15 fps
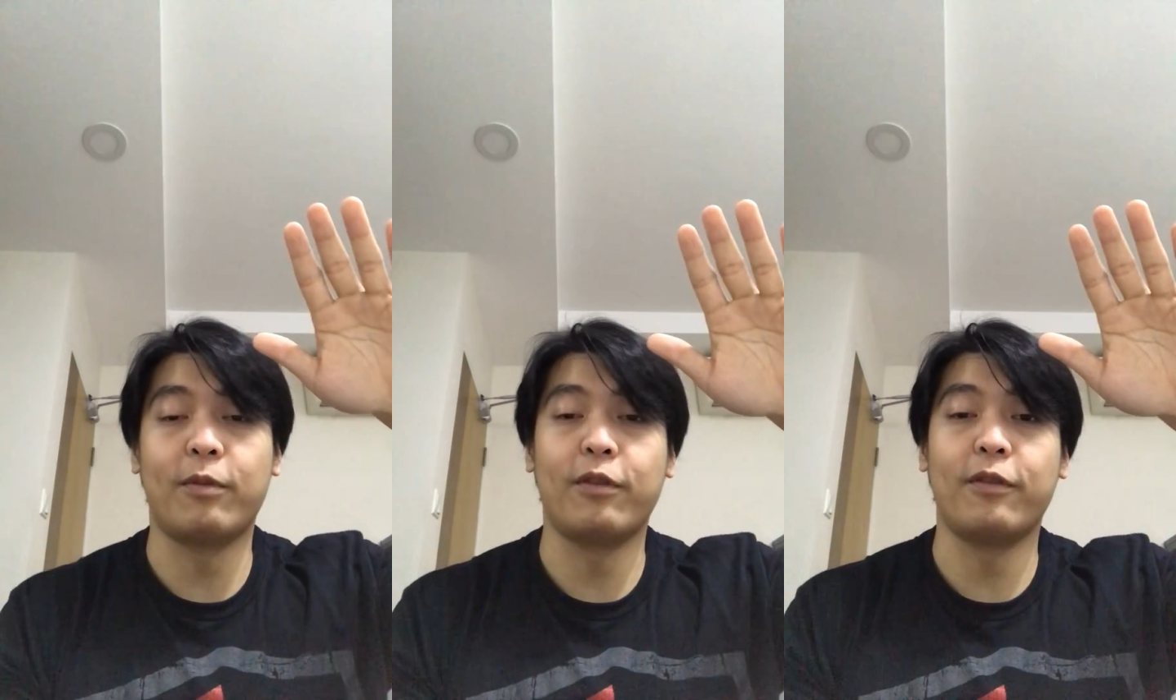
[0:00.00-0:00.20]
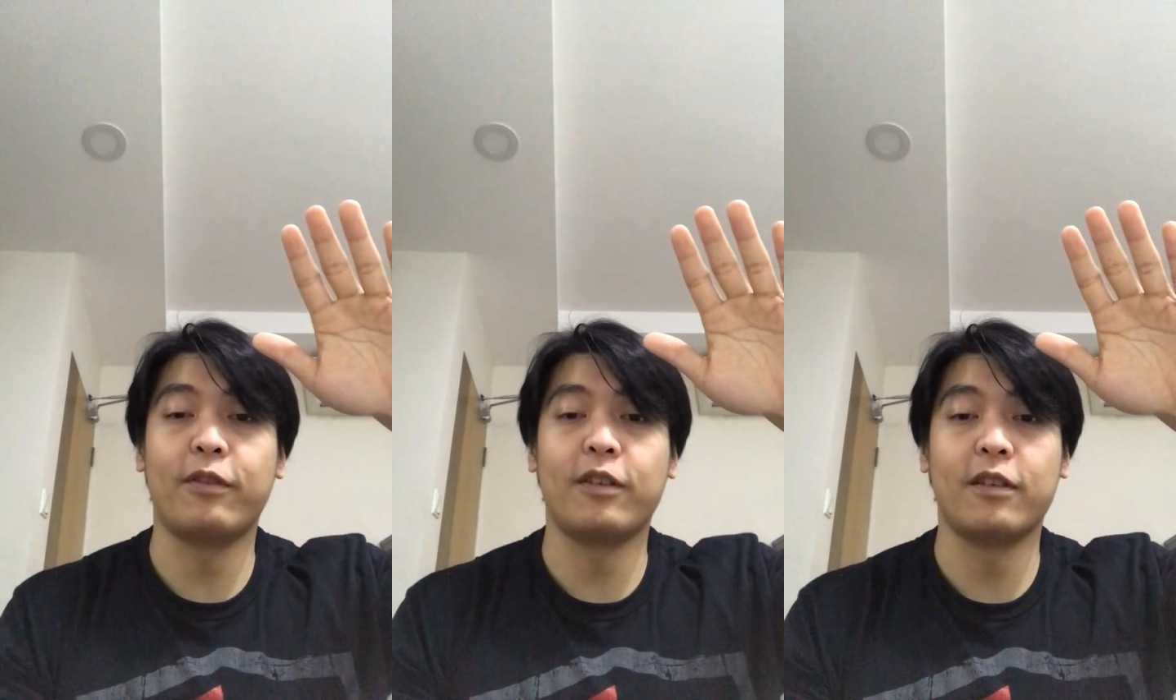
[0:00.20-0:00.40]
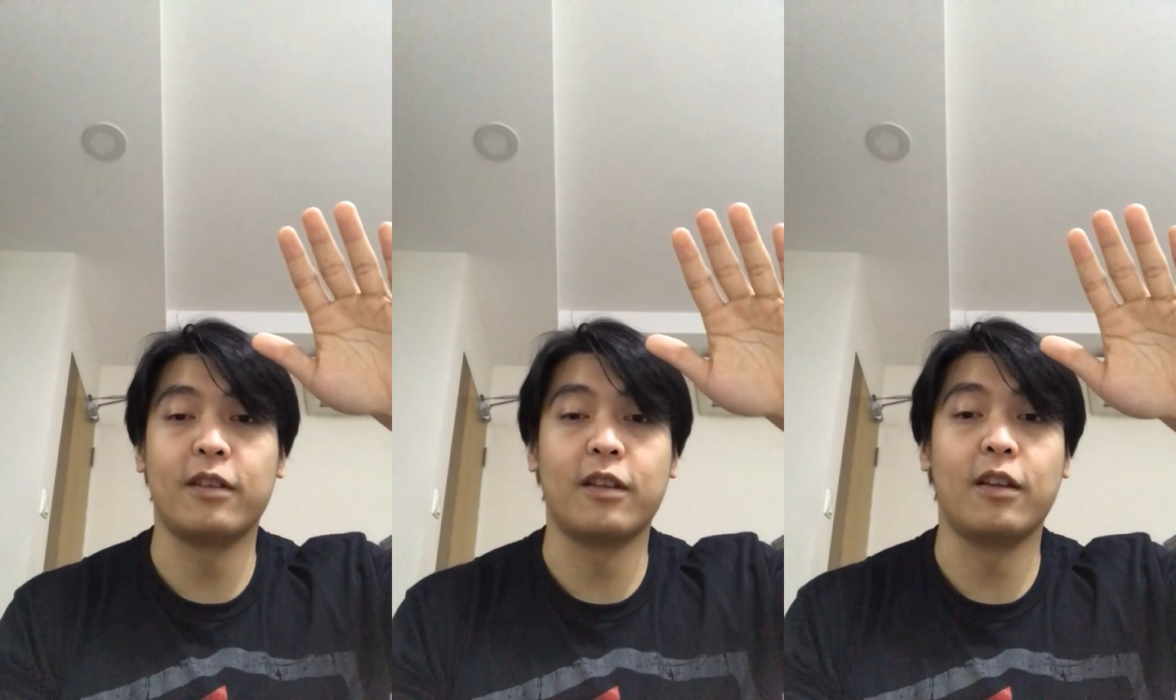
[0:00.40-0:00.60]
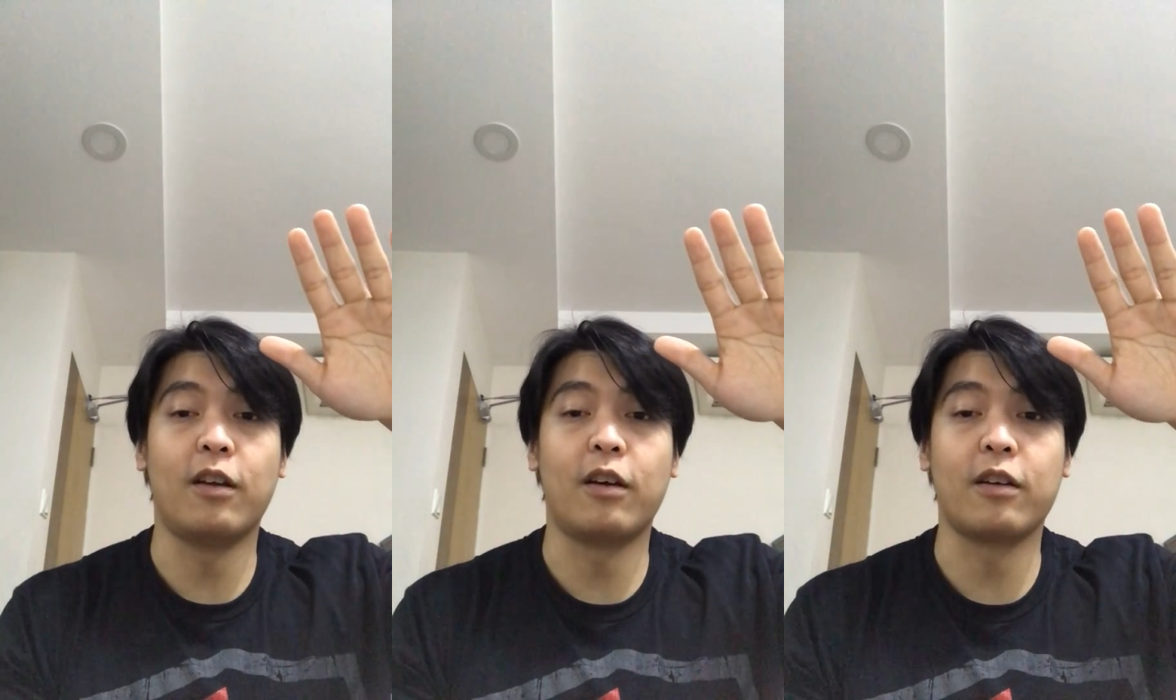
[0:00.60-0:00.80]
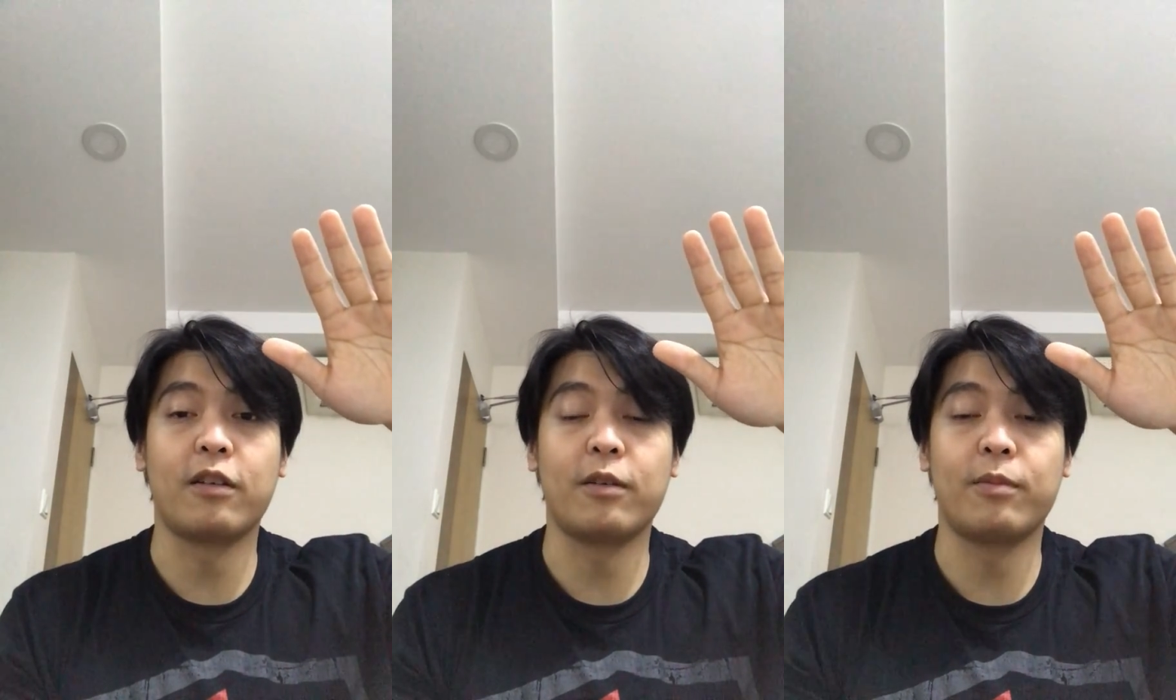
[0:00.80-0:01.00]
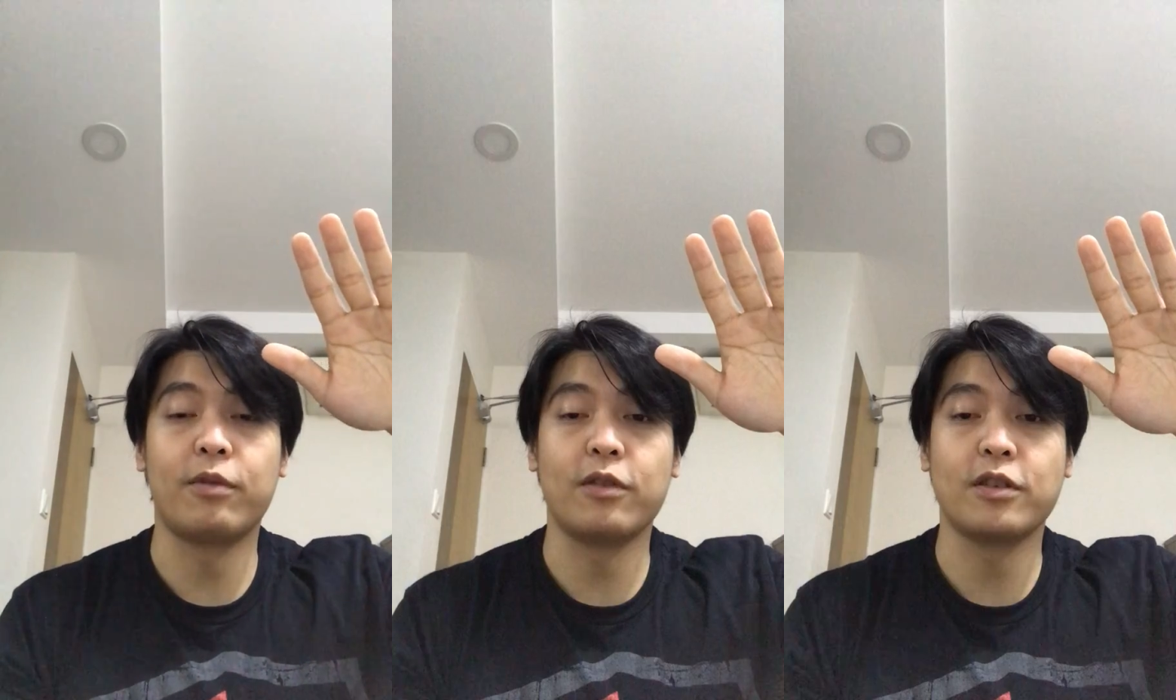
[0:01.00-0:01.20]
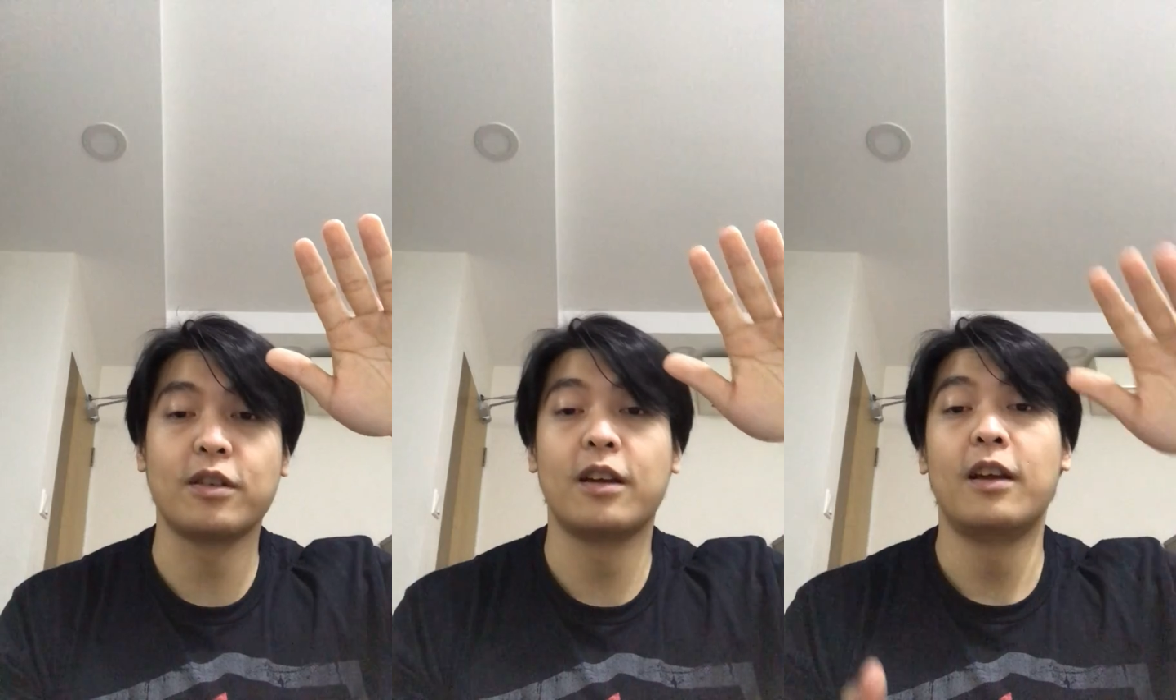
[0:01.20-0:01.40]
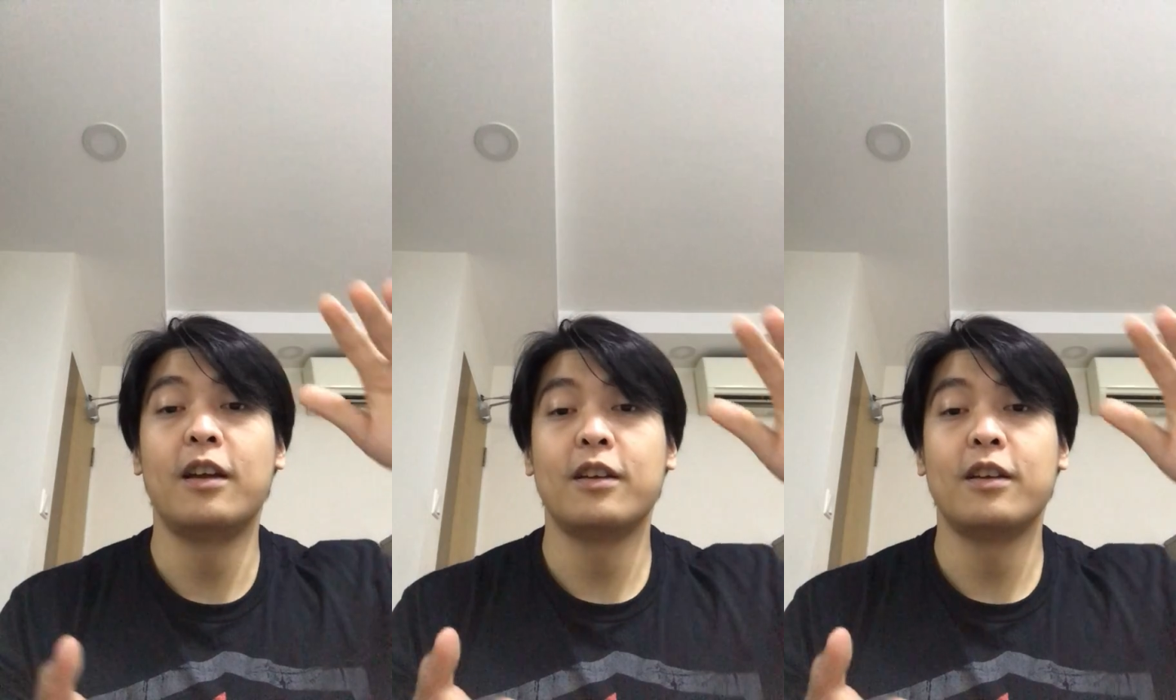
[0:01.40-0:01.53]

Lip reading: prefer the longer approach.